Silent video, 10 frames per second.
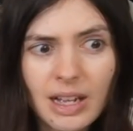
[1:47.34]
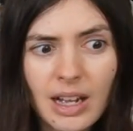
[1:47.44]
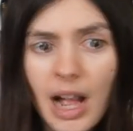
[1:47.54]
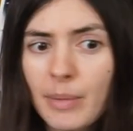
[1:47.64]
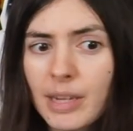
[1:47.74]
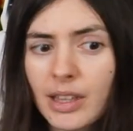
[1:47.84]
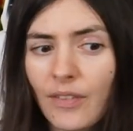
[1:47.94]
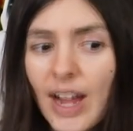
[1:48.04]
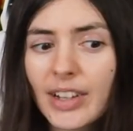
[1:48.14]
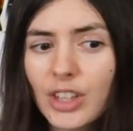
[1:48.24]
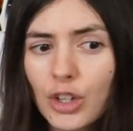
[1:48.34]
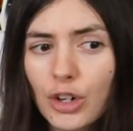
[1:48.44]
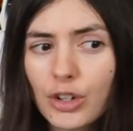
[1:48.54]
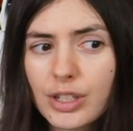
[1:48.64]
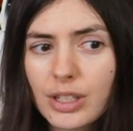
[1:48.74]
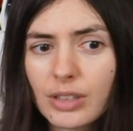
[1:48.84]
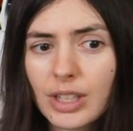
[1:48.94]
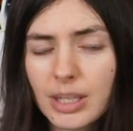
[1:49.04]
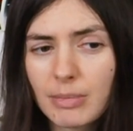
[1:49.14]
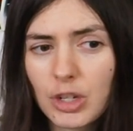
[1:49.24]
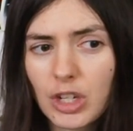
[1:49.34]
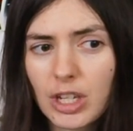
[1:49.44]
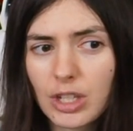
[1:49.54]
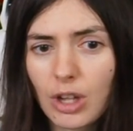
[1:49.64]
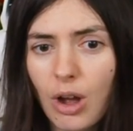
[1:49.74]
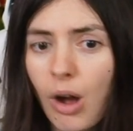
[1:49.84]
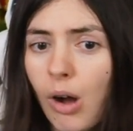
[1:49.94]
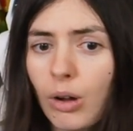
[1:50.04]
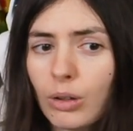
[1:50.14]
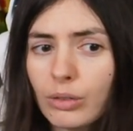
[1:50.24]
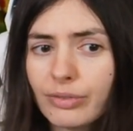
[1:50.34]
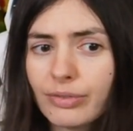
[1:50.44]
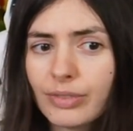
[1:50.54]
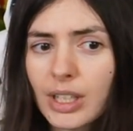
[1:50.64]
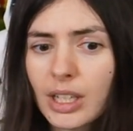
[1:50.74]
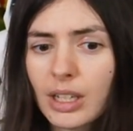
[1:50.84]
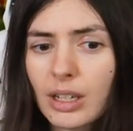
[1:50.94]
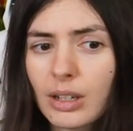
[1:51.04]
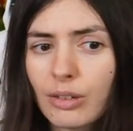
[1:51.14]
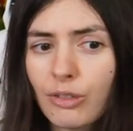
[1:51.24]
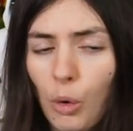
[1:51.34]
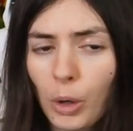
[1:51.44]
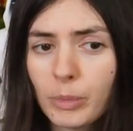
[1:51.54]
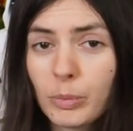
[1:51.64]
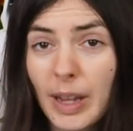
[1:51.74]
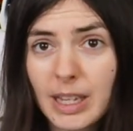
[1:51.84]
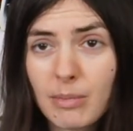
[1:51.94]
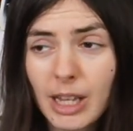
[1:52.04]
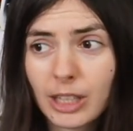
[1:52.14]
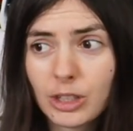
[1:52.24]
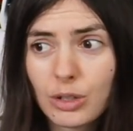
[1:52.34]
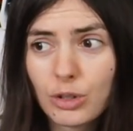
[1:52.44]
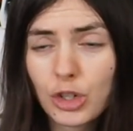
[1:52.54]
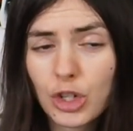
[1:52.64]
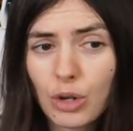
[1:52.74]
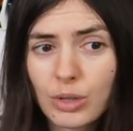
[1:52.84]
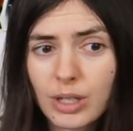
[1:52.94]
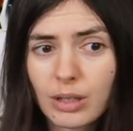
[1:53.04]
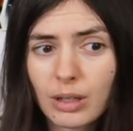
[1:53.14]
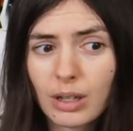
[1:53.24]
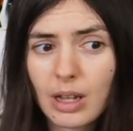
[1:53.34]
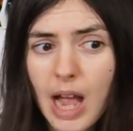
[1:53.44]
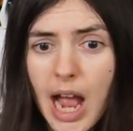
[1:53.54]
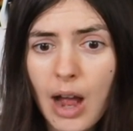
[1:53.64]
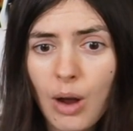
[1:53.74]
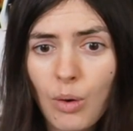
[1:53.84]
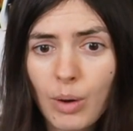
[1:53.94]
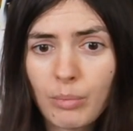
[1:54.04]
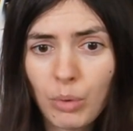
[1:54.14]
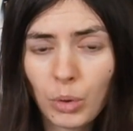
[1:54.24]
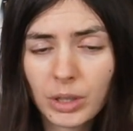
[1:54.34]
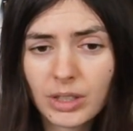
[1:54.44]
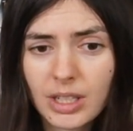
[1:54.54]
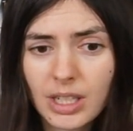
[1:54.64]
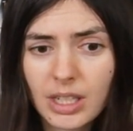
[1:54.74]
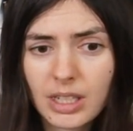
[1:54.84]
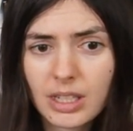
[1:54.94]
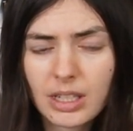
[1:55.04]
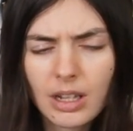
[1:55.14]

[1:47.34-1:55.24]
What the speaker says: I mean, the fact that this mission is all formed by commandos shows how important this is.